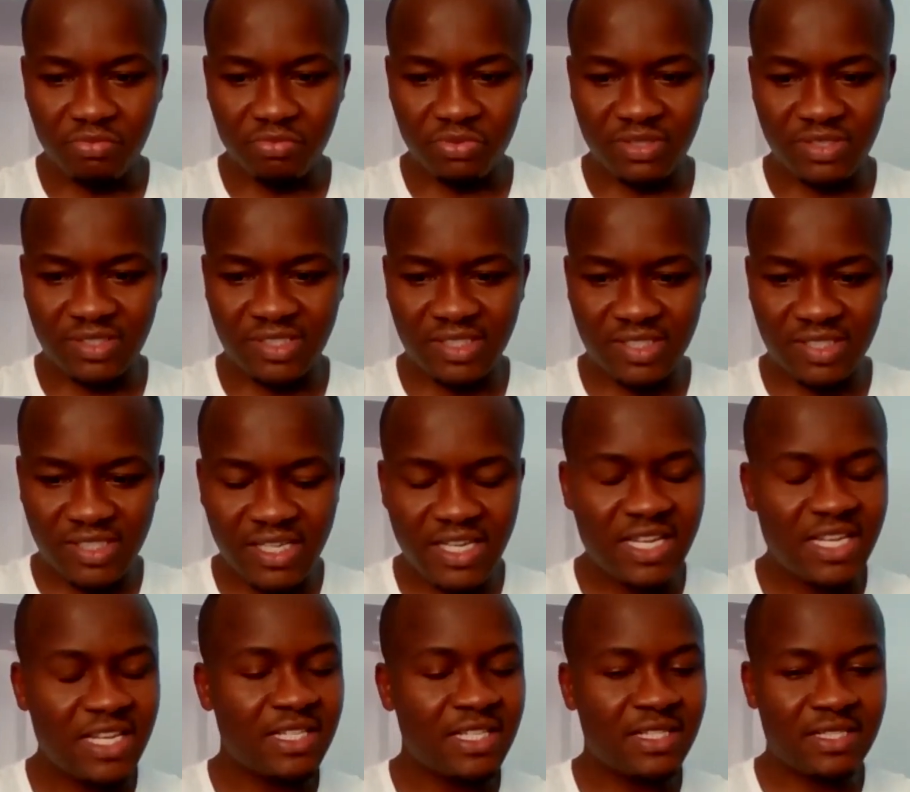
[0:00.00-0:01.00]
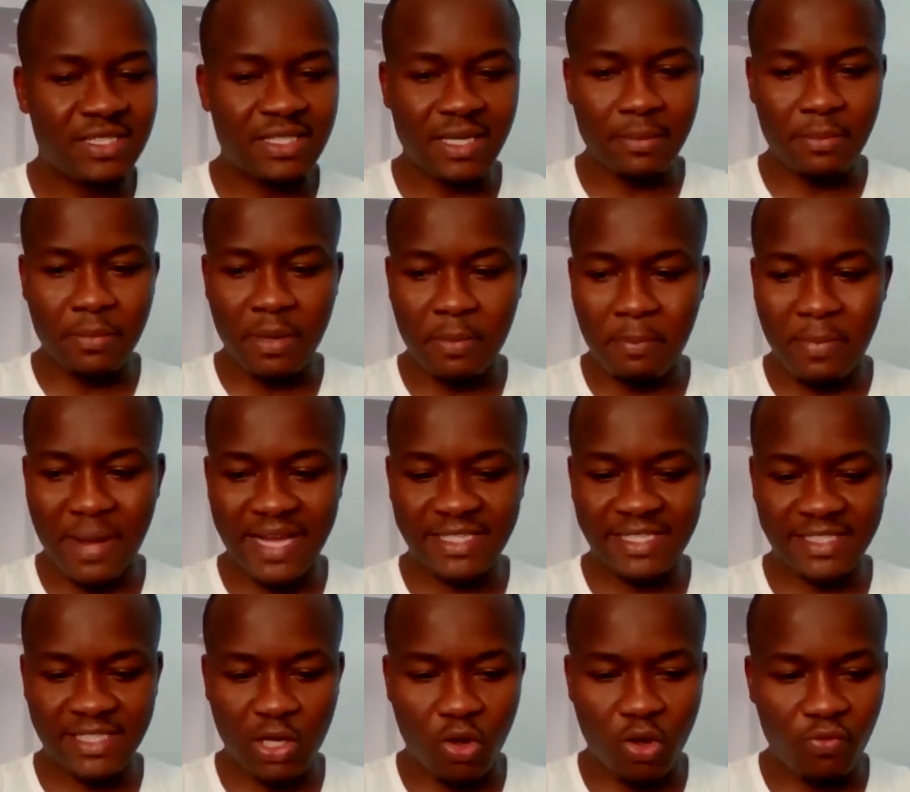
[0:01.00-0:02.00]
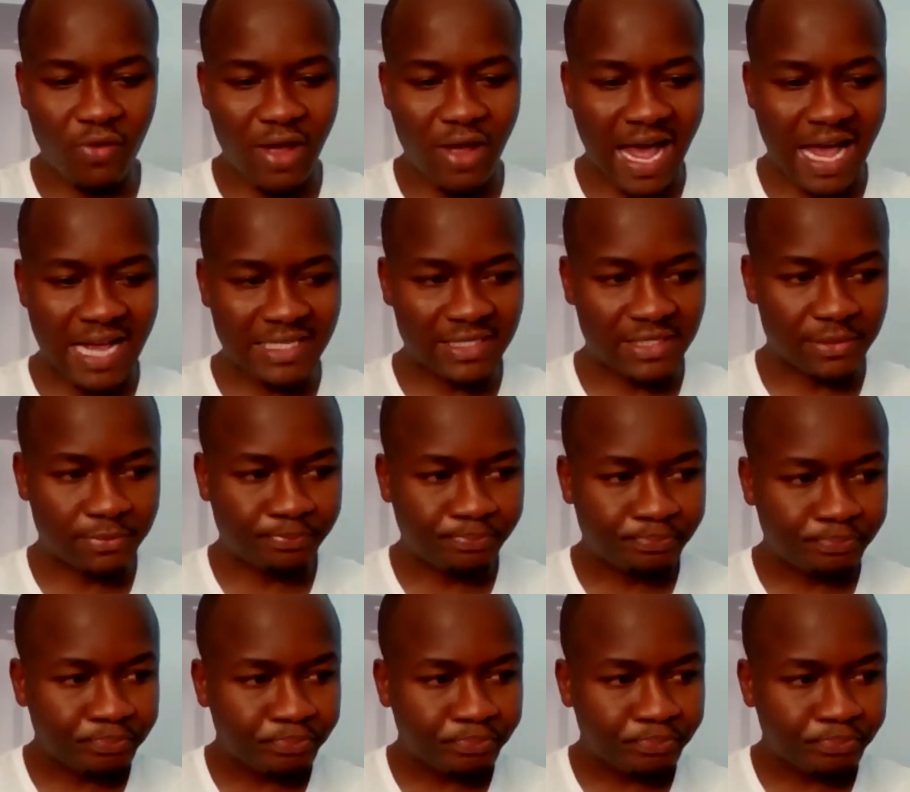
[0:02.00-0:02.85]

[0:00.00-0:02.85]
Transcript: since myself as